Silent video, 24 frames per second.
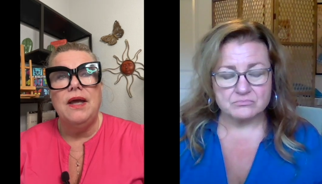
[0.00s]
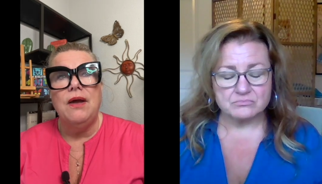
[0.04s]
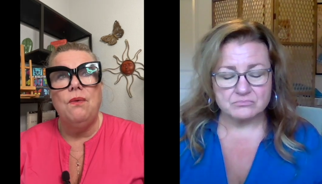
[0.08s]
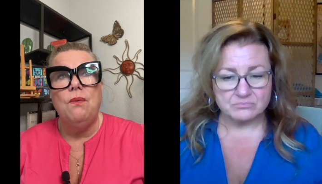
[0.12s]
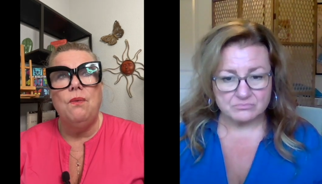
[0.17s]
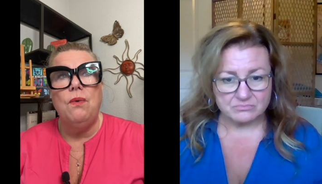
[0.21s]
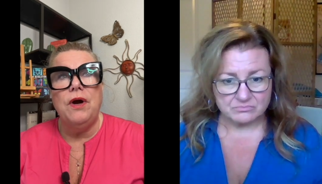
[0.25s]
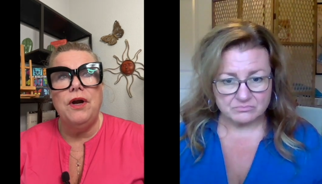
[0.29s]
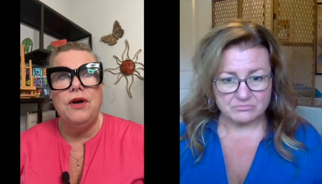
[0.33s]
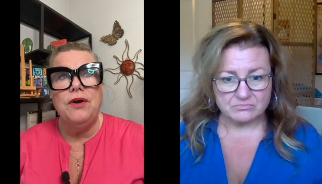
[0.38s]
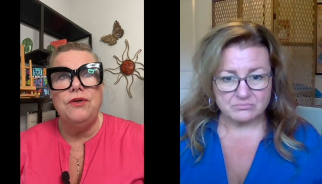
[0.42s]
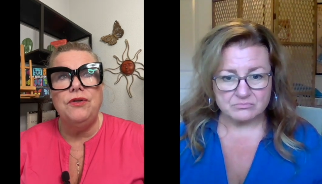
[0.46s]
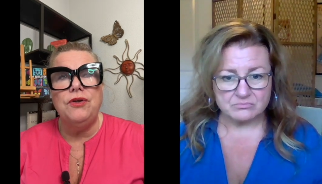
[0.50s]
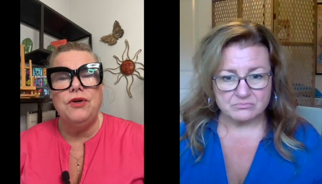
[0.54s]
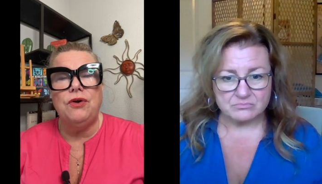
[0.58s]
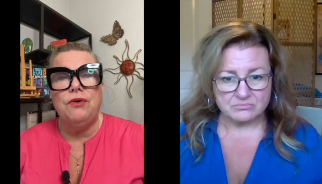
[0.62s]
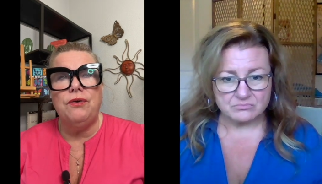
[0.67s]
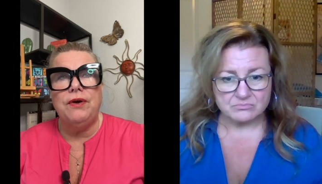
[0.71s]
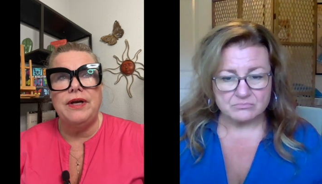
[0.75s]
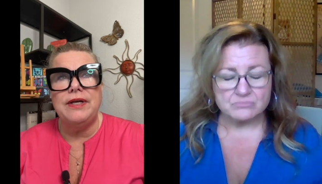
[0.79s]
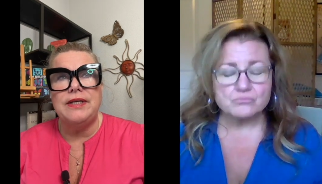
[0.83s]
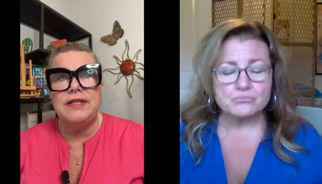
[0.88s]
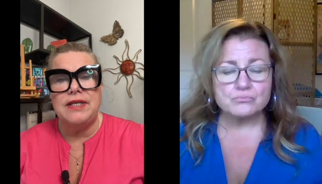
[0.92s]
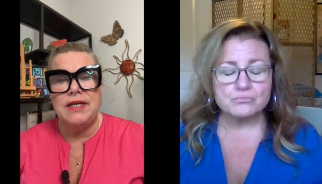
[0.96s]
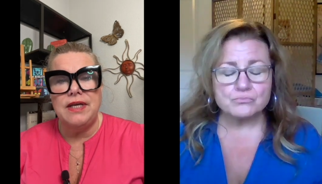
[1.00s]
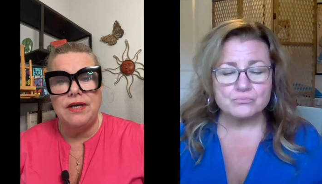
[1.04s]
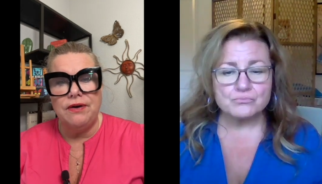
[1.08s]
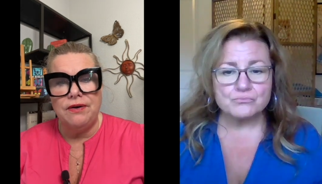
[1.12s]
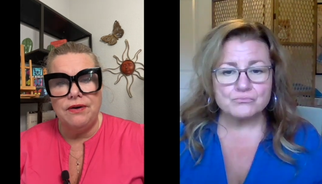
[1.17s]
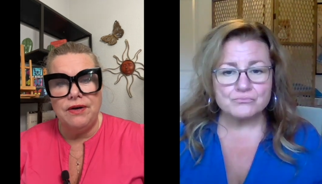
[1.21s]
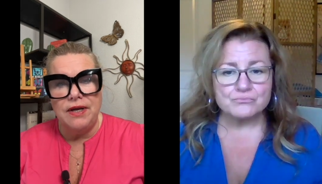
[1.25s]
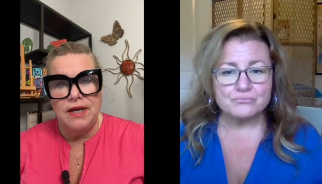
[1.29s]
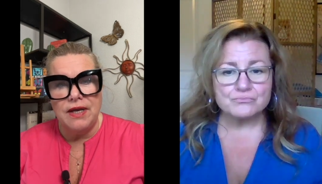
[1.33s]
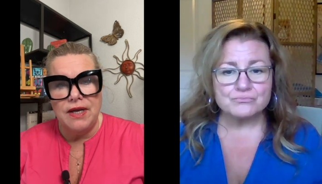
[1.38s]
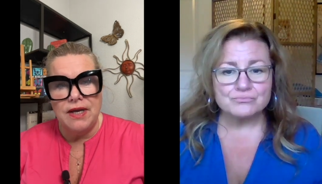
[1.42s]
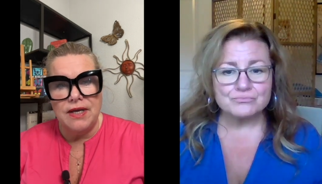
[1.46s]
Speaker 1: What are the
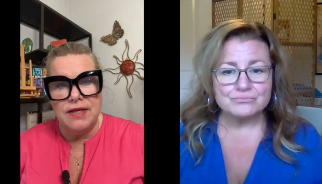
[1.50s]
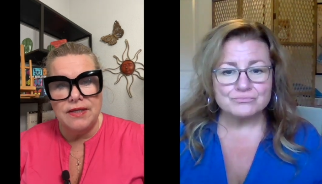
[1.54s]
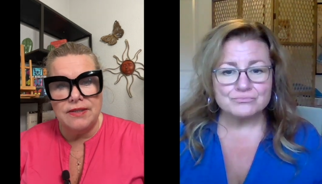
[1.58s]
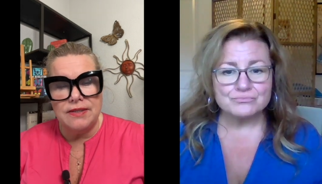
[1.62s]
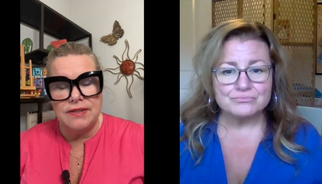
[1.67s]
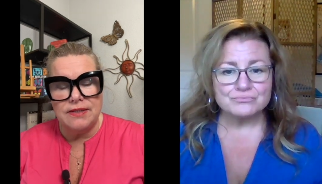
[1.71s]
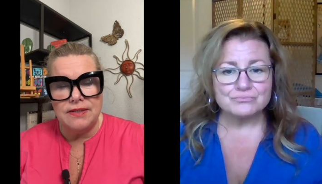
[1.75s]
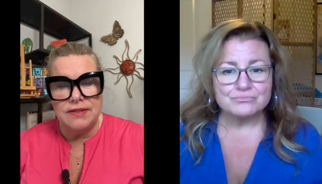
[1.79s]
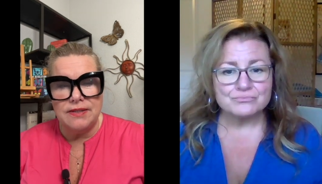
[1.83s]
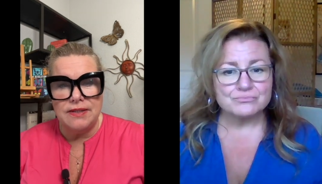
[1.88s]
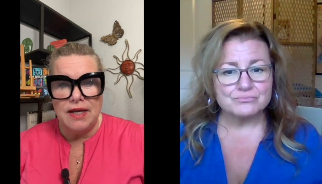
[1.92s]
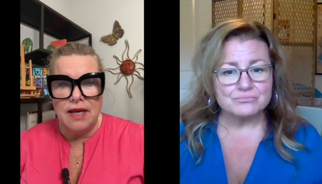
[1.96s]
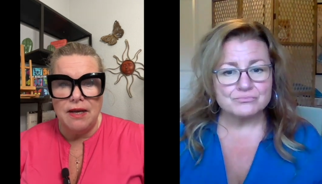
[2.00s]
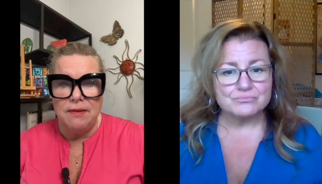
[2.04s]
criterias?